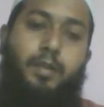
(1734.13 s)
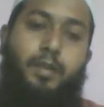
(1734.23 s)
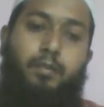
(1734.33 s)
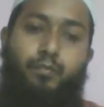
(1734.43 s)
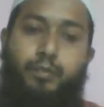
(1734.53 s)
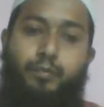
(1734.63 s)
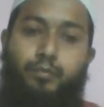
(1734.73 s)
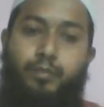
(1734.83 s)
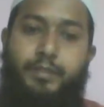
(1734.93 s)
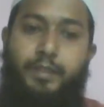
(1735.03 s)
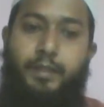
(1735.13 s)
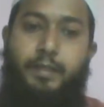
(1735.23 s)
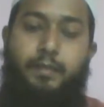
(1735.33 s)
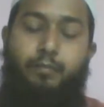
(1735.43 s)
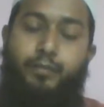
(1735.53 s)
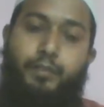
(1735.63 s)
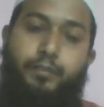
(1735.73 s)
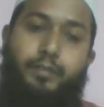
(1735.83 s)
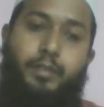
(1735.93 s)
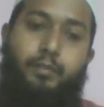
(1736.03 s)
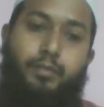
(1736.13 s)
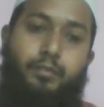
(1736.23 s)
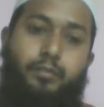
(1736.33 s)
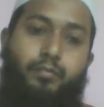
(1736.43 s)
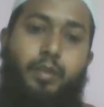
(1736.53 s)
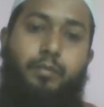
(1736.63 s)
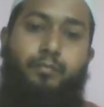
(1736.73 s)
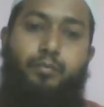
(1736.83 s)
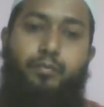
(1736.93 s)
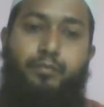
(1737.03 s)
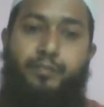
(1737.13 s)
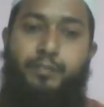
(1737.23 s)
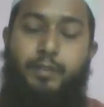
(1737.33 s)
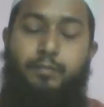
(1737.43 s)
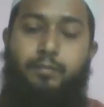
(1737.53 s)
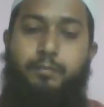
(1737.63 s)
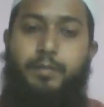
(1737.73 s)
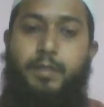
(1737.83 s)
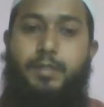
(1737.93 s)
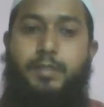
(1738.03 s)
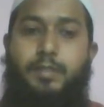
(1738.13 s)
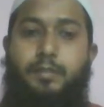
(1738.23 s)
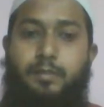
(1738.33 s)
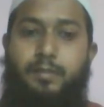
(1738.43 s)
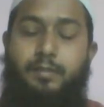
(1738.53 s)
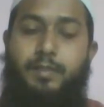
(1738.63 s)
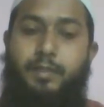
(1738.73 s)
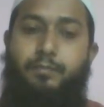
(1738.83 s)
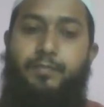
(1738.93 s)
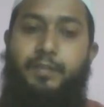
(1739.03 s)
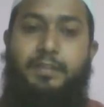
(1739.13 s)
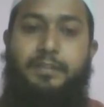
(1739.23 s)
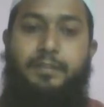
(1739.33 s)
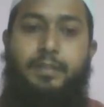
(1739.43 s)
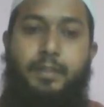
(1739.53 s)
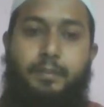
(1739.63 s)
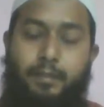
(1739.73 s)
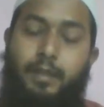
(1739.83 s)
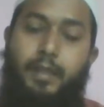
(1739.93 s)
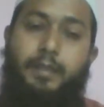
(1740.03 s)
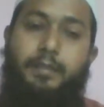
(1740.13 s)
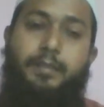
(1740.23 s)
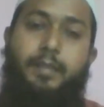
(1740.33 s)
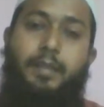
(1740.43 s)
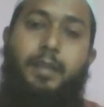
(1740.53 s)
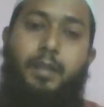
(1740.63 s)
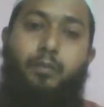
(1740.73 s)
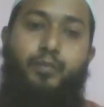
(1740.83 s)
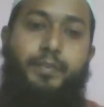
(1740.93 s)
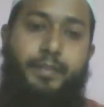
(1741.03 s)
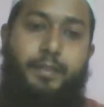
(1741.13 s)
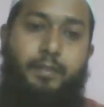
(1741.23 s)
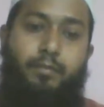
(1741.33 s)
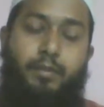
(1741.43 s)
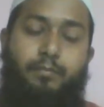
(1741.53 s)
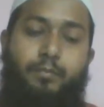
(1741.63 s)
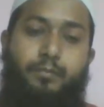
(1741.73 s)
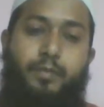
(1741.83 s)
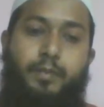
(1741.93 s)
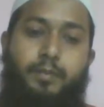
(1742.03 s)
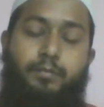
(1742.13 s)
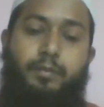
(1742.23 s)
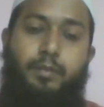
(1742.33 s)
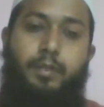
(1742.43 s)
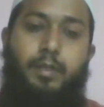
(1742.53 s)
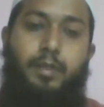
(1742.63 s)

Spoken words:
With air and without air. Without air, we have to find out the mass, the circumference, the length, and with air, we have to find out the